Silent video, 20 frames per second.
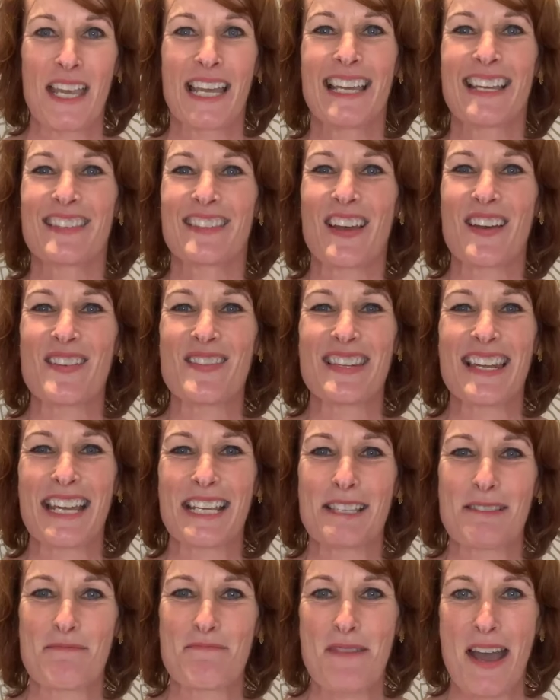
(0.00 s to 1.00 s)
So
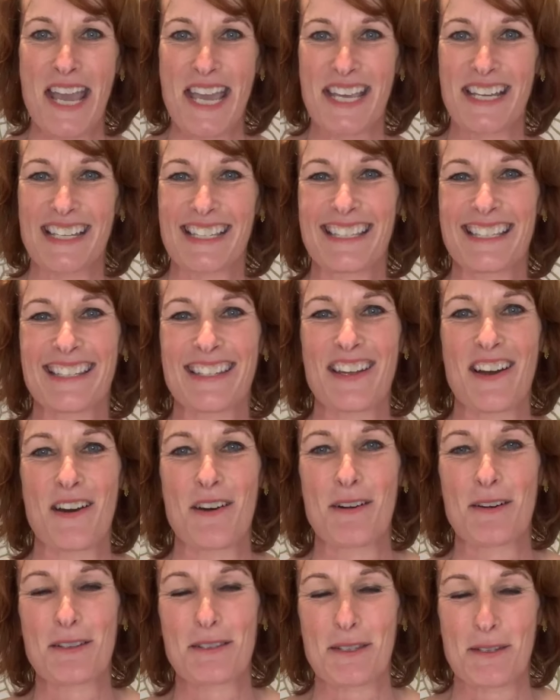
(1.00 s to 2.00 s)
let's make a
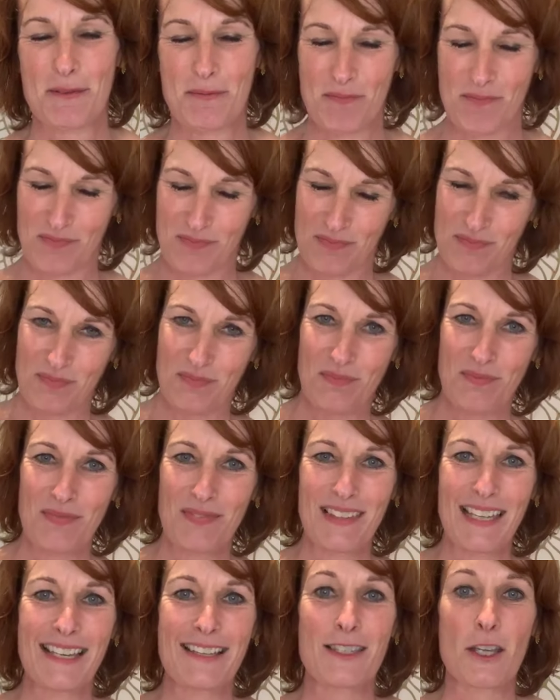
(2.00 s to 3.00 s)
start.
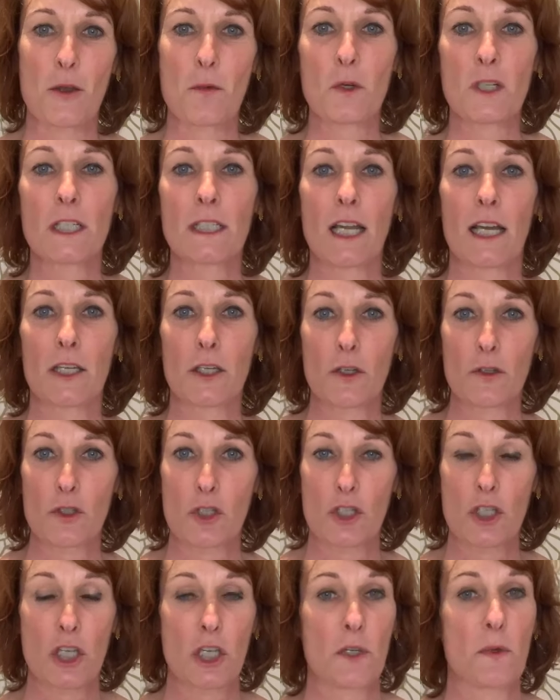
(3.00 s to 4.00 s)
So what I'd like you to
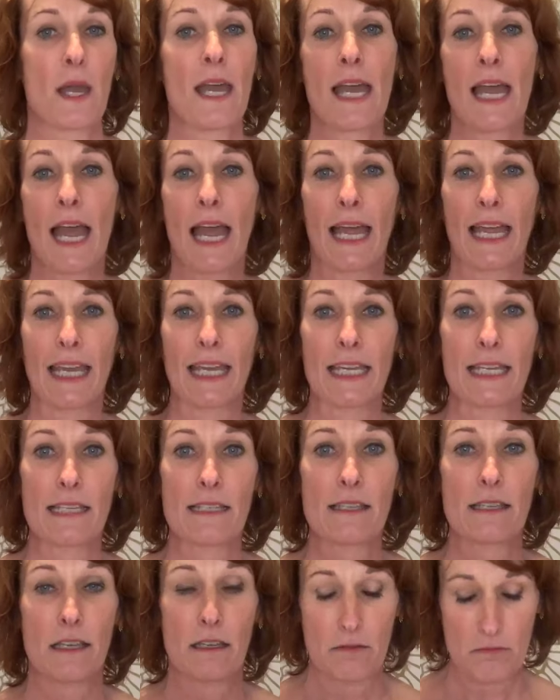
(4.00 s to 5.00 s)
do
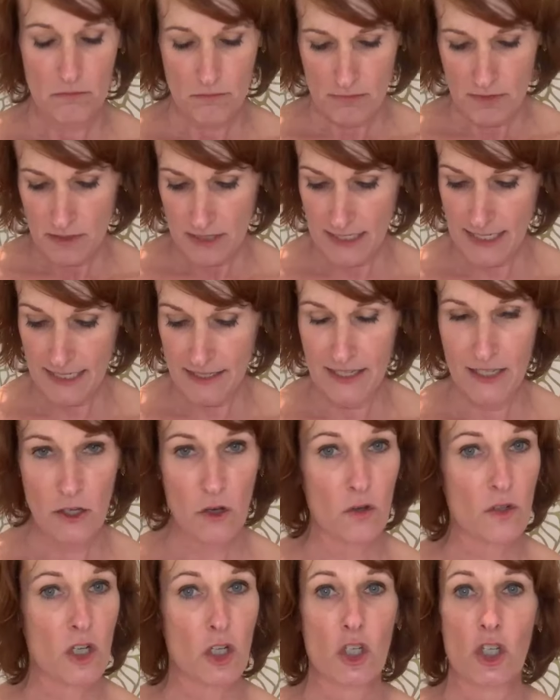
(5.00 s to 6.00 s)
is sitting
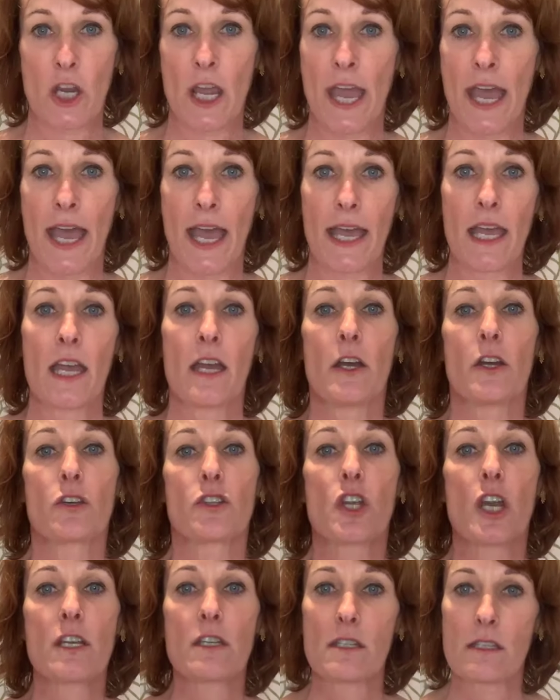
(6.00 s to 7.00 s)
on a chair,
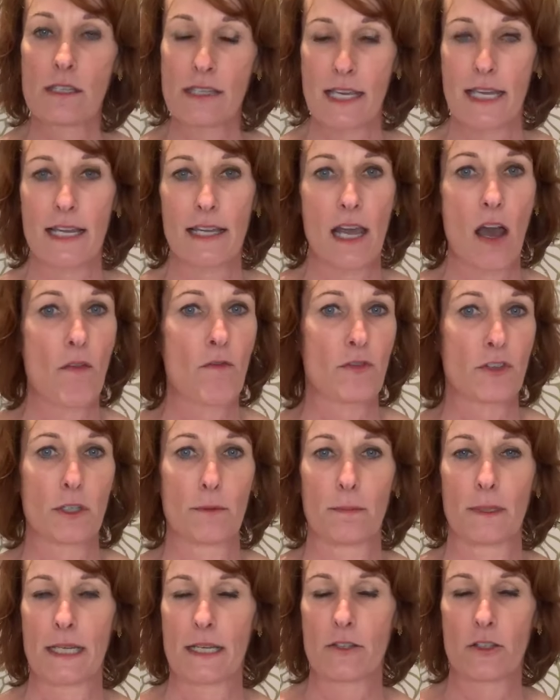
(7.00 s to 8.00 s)
just sit
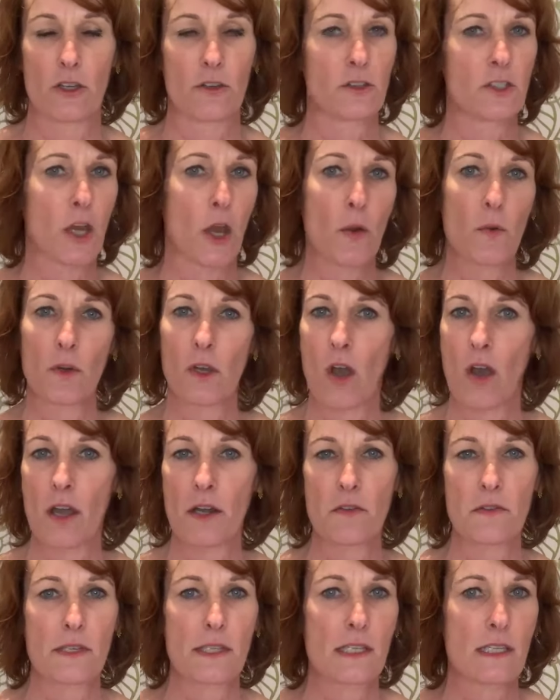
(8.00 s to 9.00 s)
comfortably. So don't kind
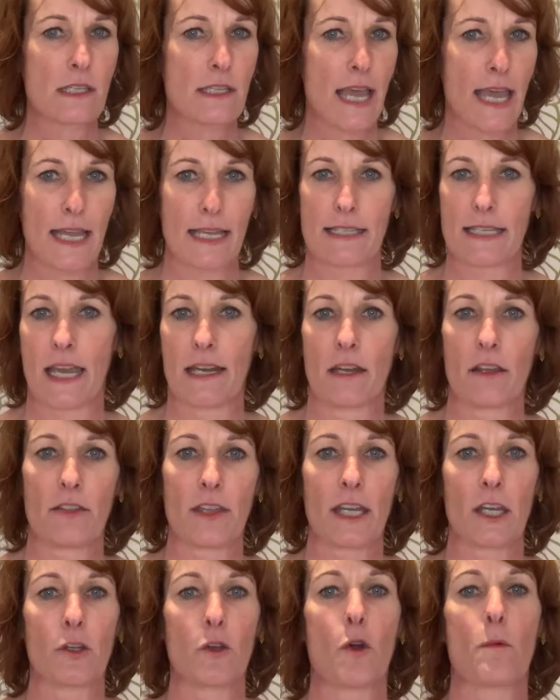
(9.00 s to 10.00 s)
of set
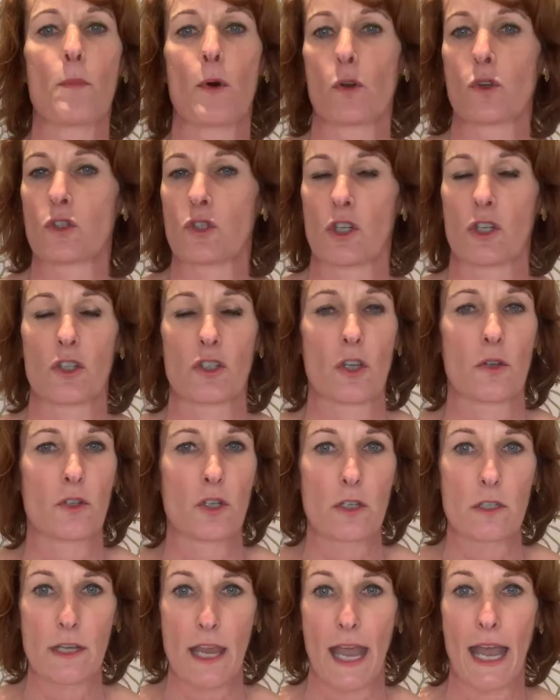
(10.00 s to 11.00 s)
anything in your posture. So
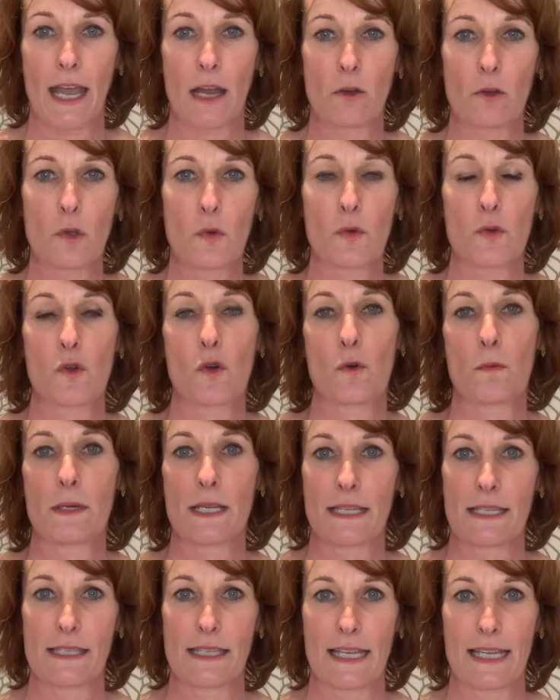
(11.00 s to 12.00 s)
just how you would normally
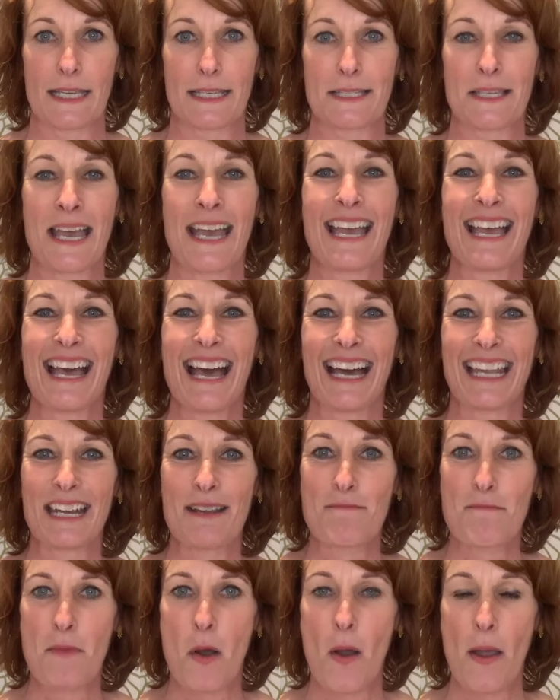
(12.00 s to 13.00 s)
sit. And
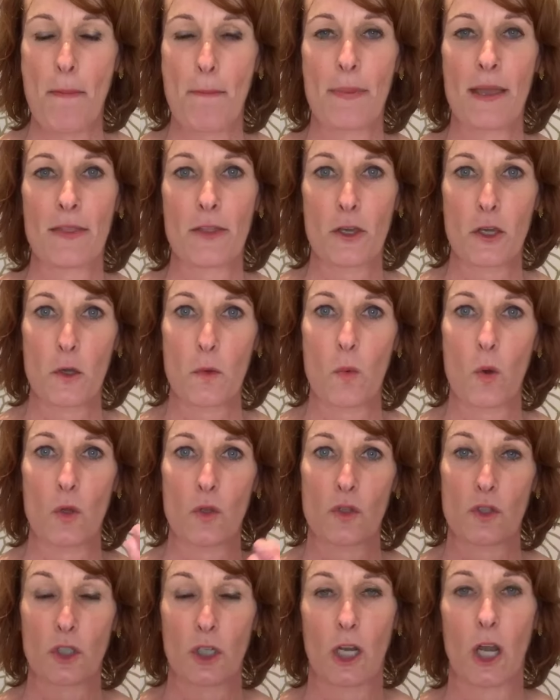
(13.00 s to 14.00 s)
it might be that you want
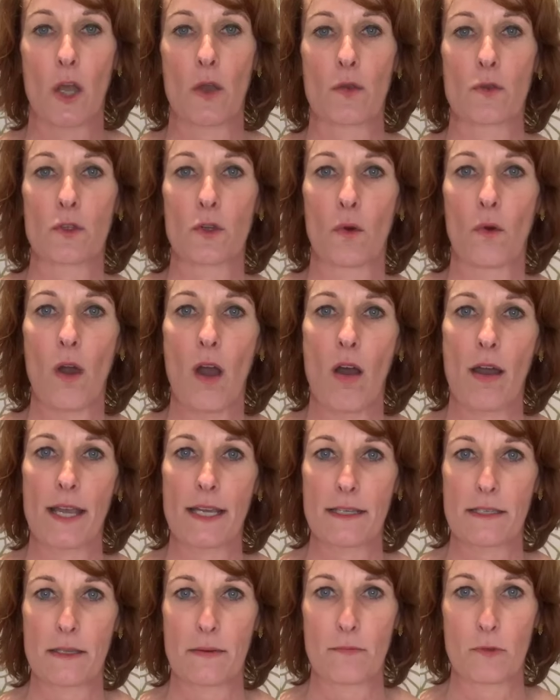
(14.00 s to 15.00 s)
to close your
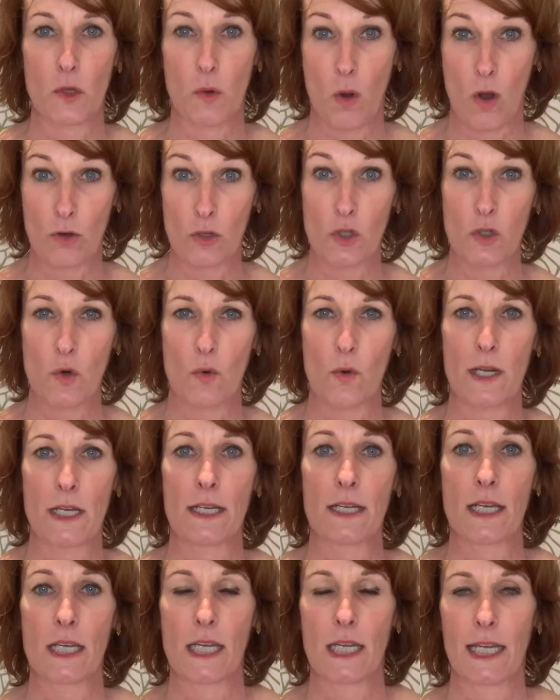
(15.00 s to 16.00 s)
eyes. So I'll
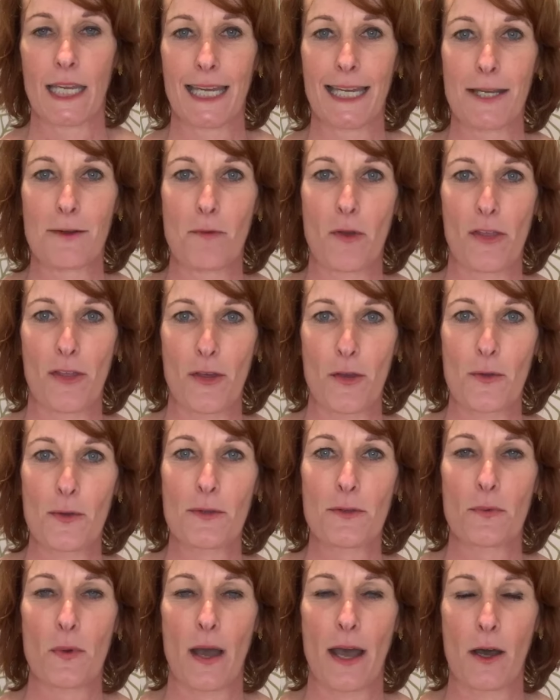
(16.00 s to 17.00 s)
join in with you
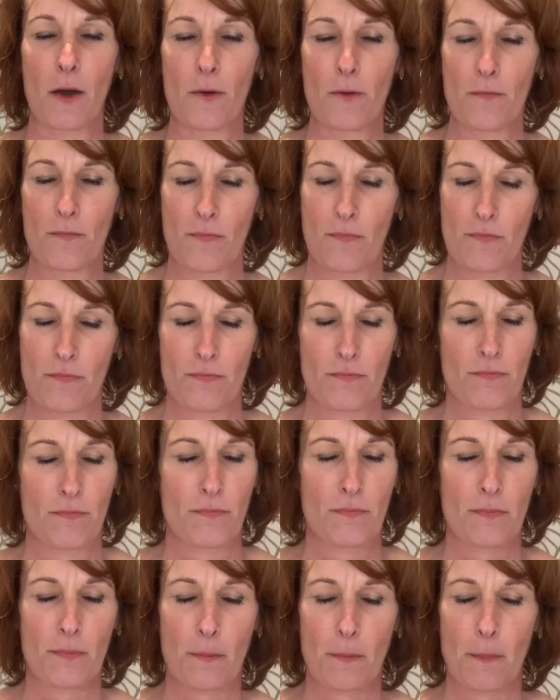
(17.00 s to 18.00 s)
as well.
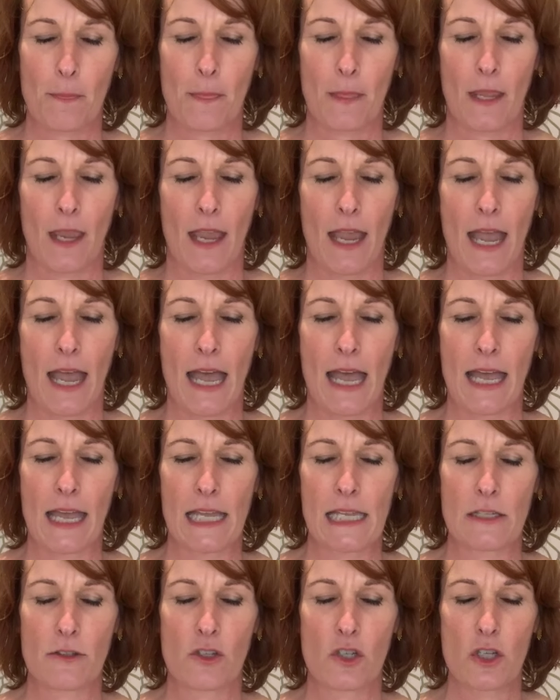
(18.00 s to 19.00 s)

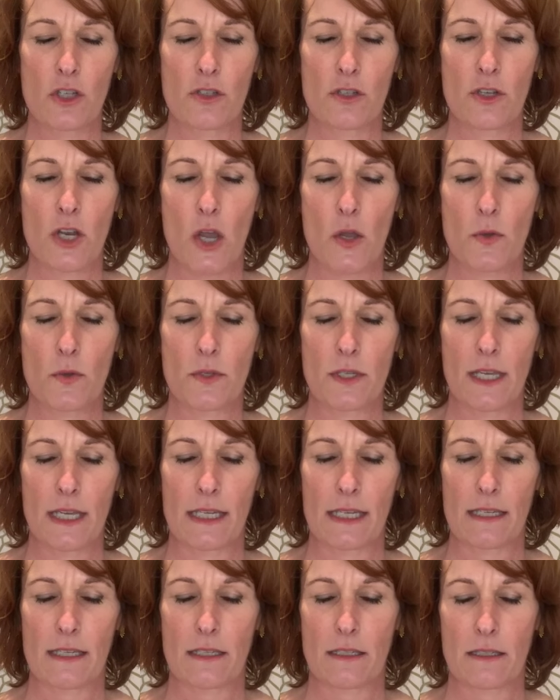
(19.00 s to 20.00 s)
And just
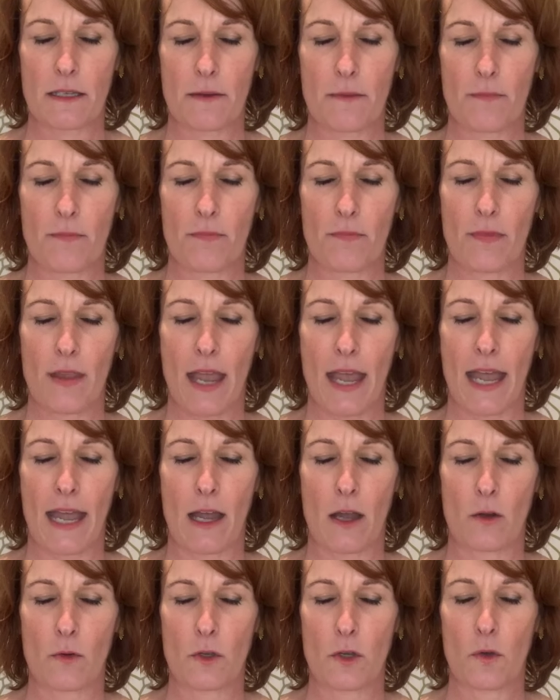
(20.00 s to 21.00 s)
notice
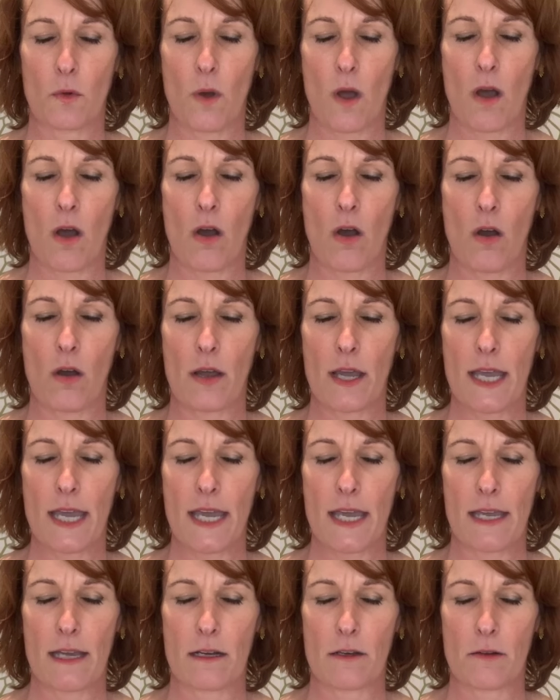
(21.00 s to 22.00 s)
how you are
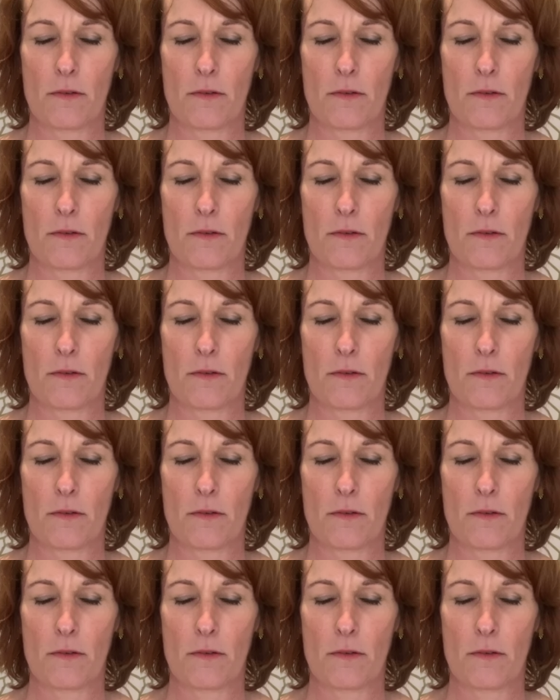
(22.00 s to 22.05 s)
here.